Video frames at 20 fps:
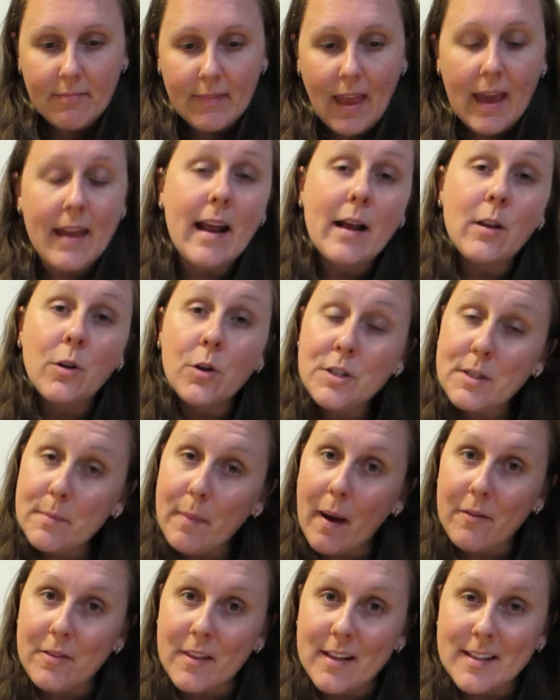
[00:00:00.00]
and I learned
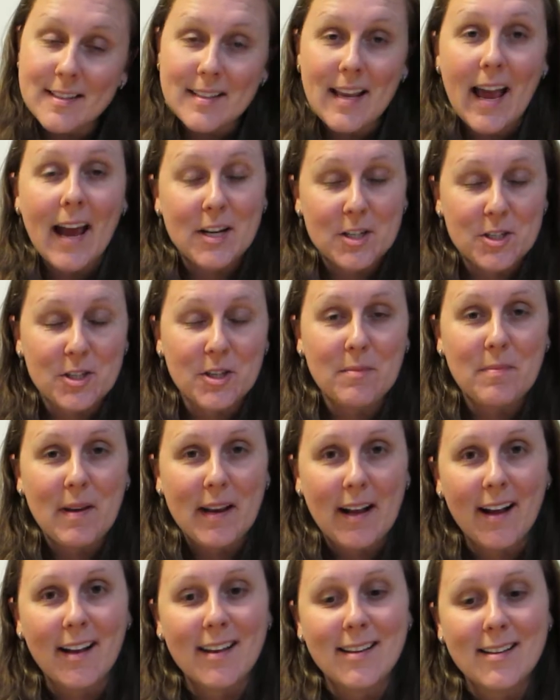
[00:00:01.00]
about this actually
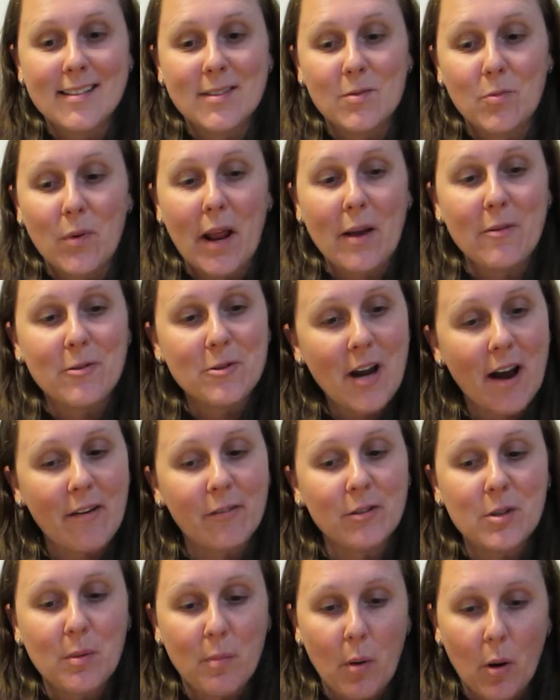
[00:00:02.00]
because when I would
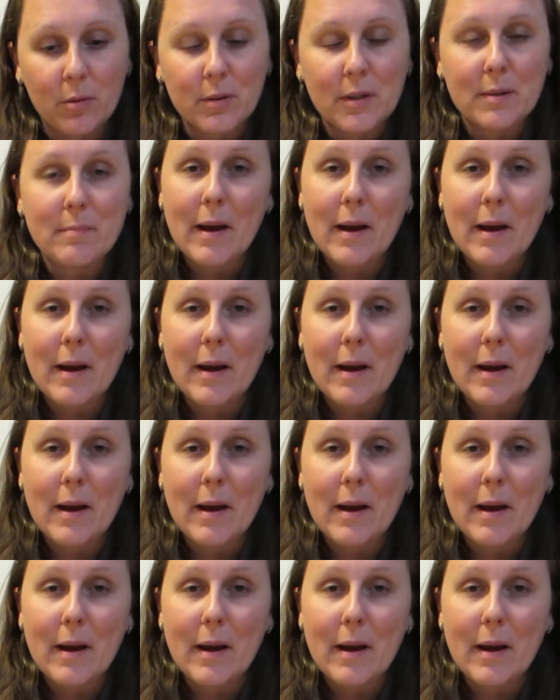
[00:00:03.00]
travel to Poland,